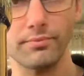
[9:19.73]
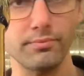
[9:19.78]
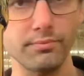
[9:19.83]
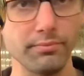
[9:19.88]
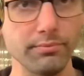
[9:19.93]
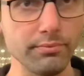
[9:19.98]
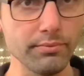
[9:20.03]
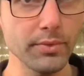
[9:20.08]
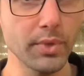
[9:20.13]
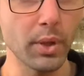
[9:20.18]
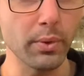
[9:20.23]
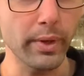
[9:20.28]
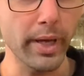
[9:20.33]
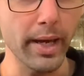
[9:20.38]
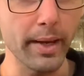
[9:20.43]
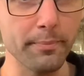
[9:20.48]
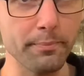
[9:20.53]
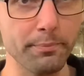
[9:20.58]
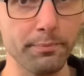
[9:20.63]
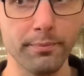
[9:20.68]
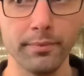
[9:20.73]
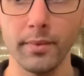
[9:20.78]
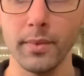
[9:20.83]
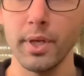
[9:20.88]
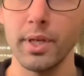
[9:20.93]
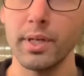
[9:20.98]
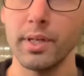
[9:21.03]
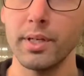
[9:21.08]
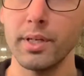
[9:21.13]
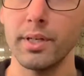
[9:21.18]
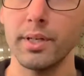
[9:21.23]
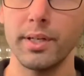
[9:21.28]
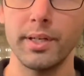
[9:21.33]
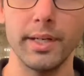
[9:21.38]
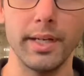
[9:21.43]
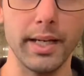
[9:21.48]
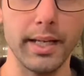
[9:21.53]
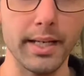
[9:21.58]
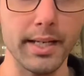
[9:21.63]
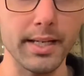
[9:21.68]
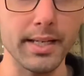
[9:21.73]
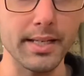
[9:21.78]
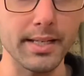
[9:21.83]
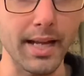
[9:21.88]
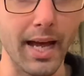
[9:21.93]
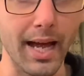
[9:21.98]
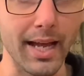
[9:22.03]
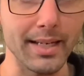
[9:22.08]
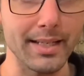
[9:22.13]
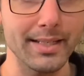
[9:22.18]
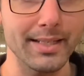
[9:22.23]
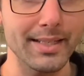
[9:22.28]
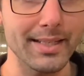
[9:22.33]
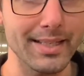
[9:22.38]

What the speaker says: Okay, it is at 6